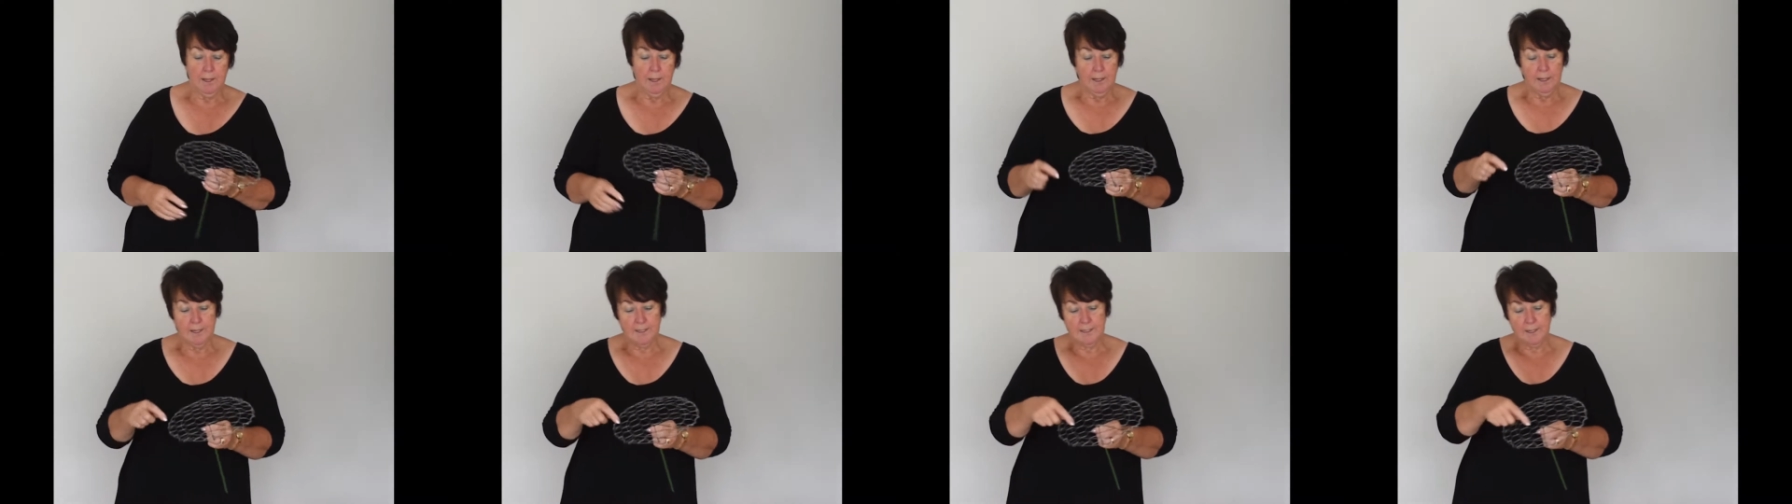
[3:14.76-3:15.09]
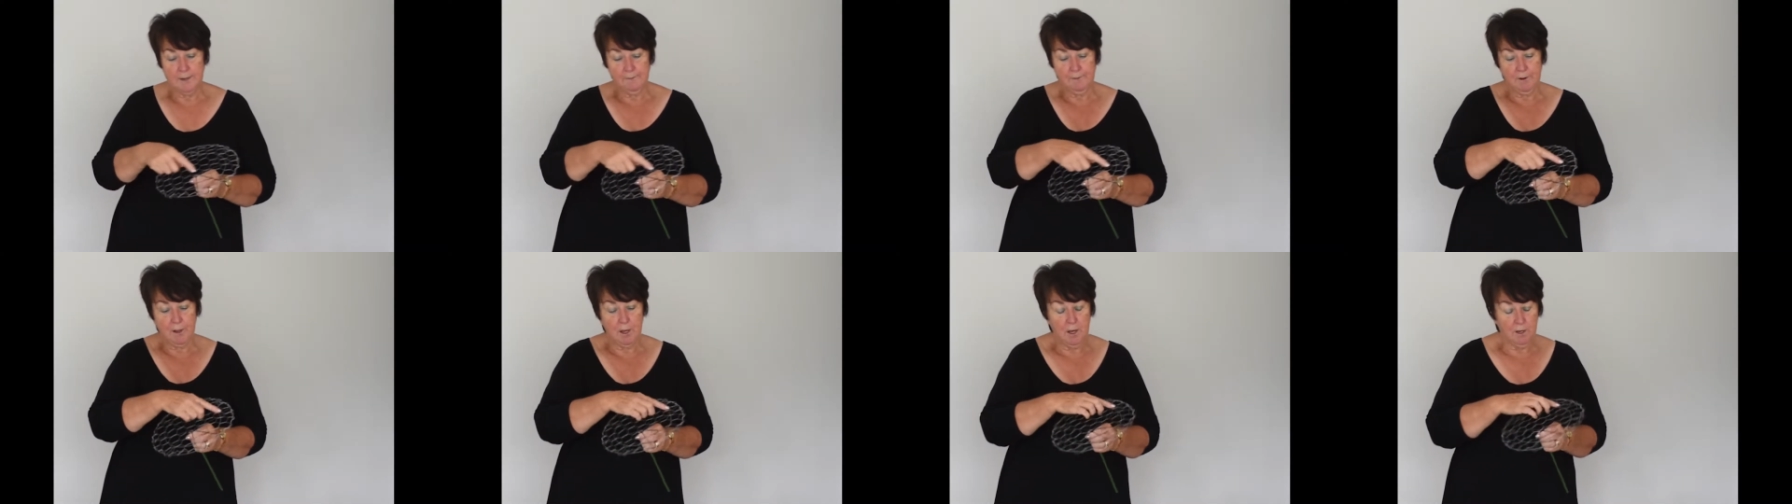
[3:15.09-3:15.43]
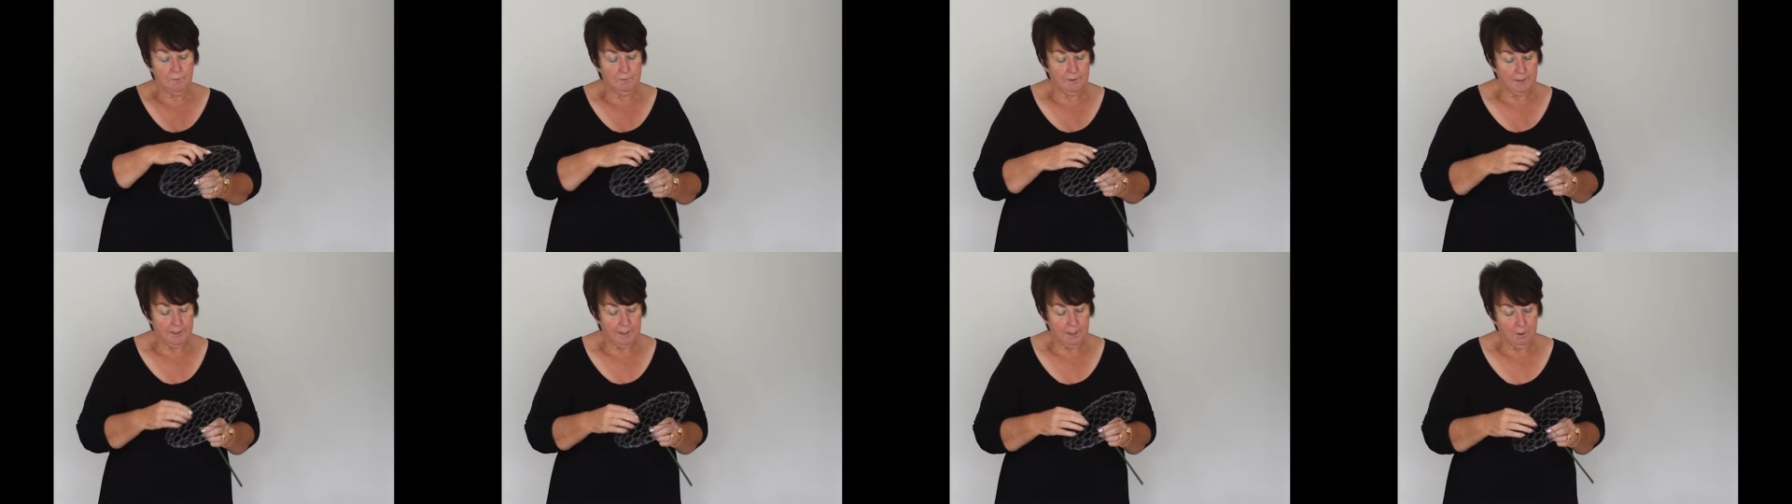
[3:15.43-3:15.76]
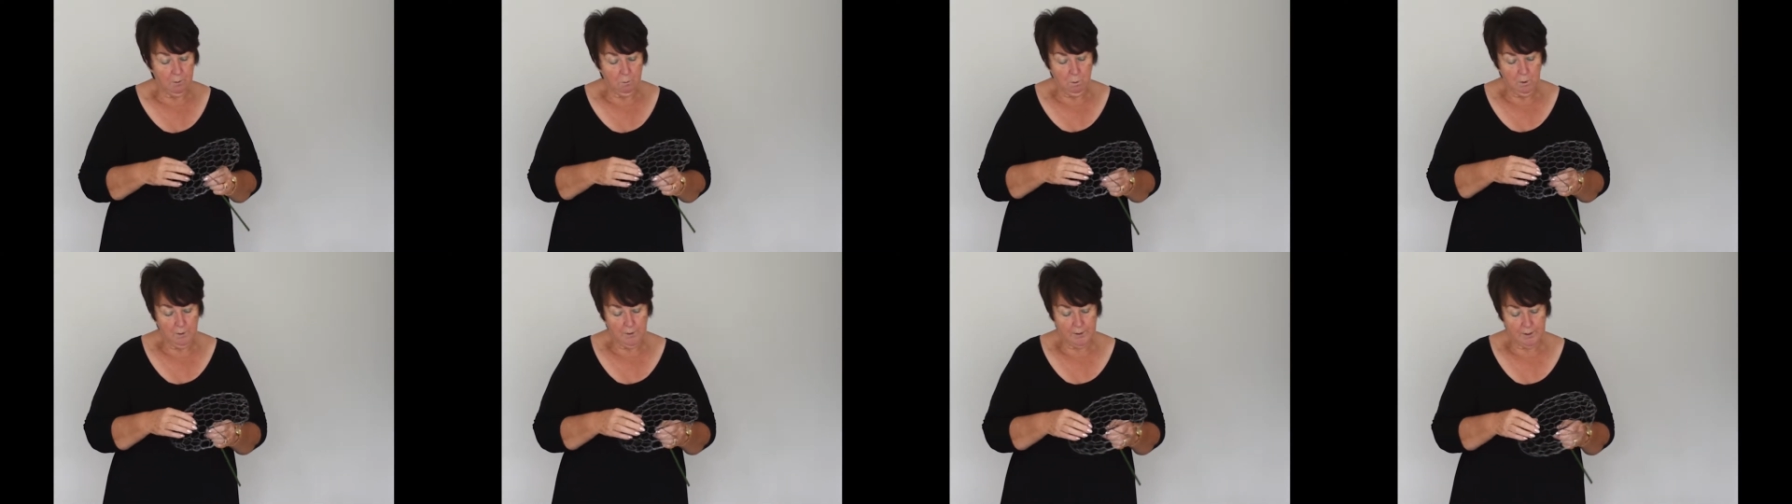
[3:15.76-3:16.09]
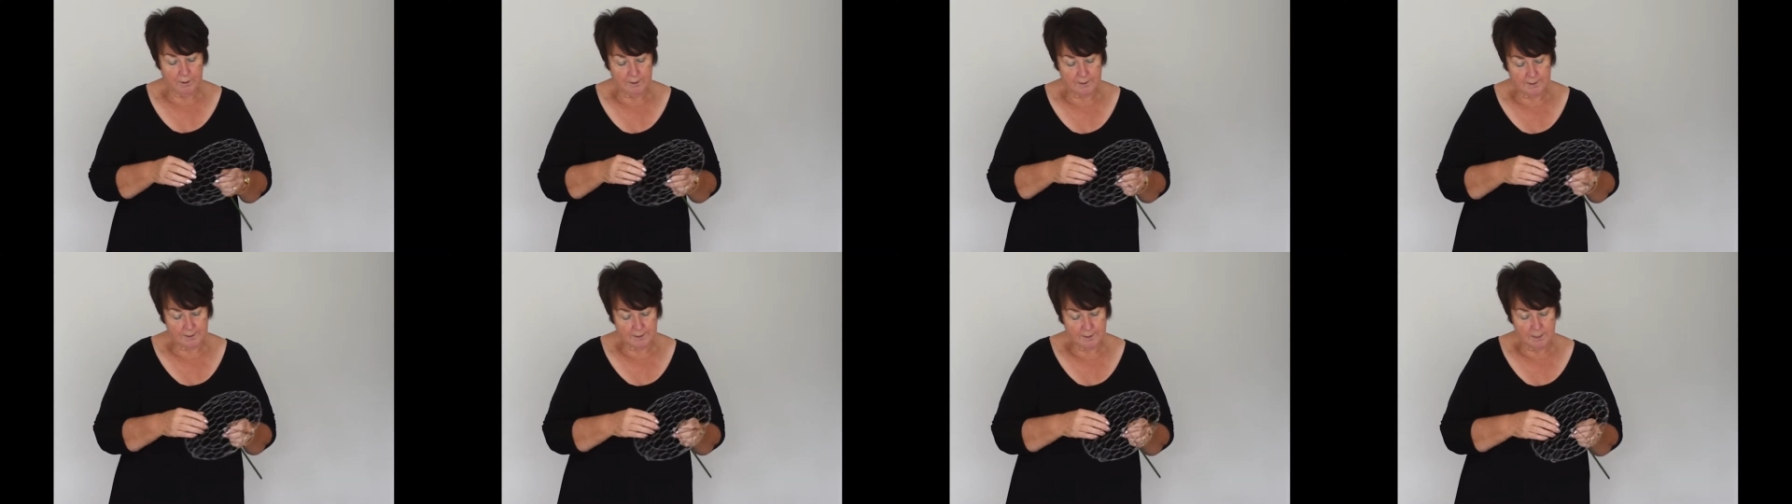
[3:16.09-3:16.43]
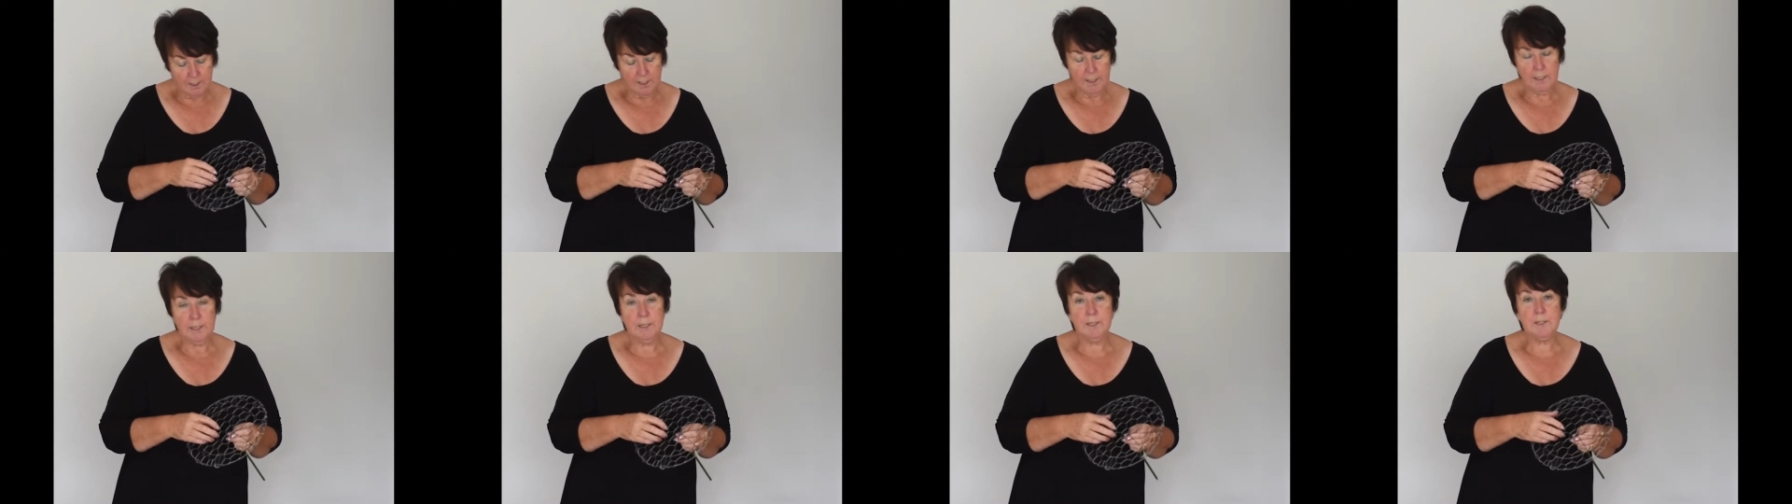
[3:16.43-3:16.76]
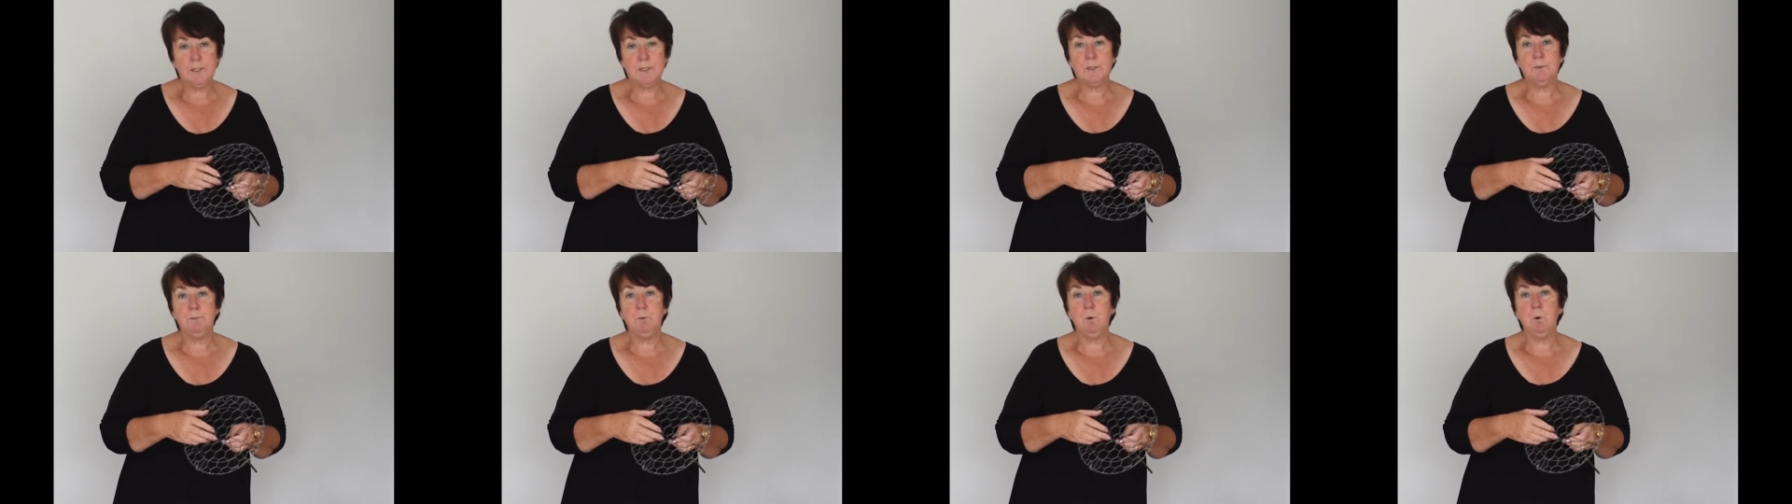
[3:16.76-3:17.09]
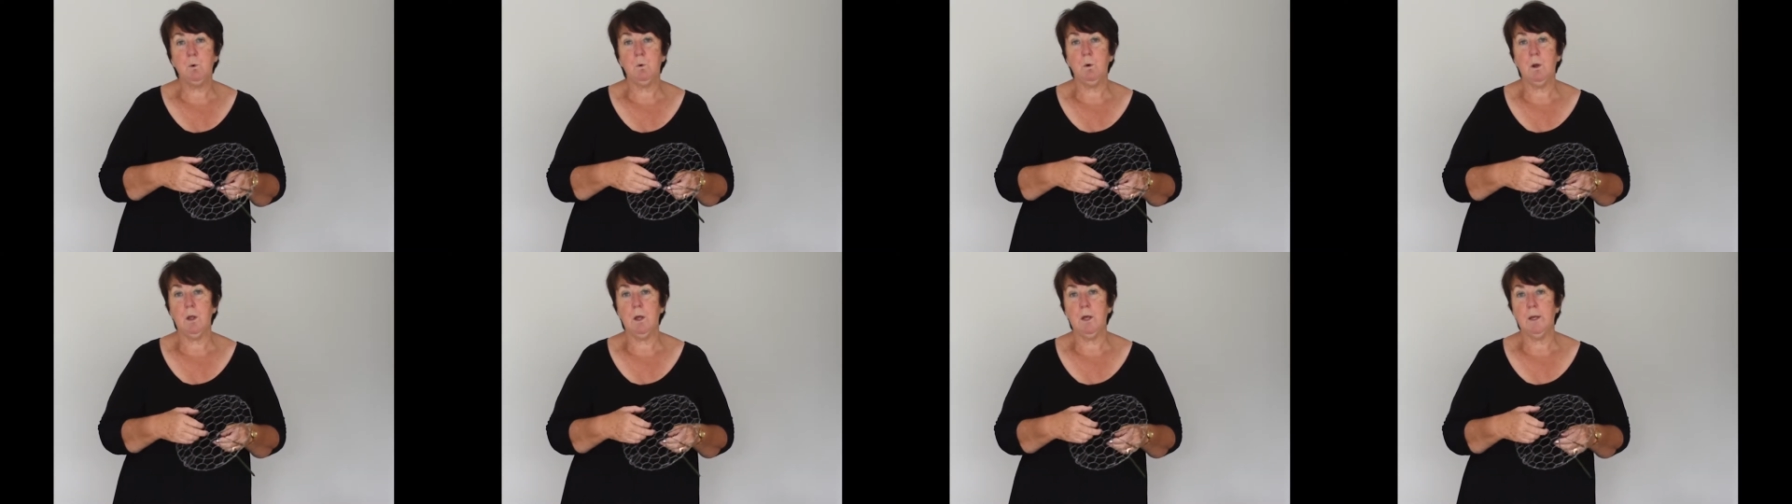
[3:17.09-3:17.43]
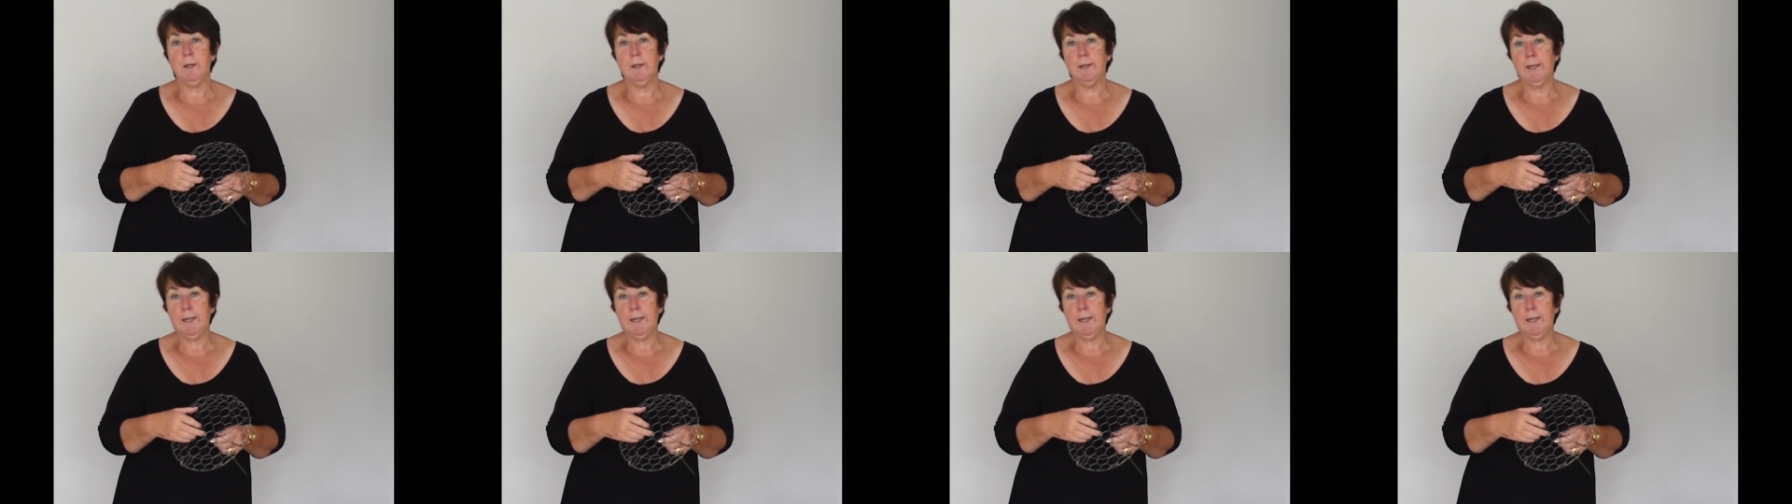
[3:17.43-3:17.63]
is I've covered it with a slightly smaller